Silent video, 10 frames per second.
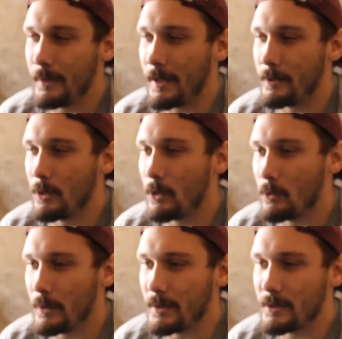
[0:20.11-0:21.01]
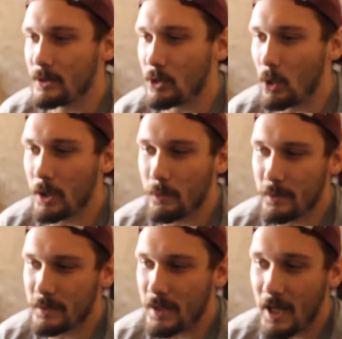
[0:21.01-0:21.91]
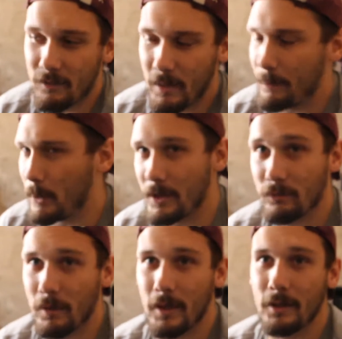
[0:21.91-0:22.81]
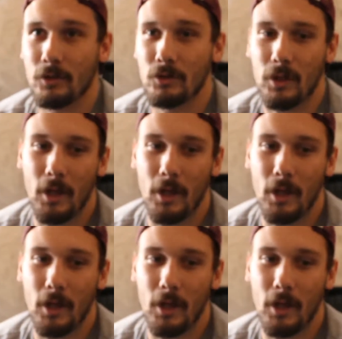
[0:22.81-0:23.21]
and always thought it was out of my price range.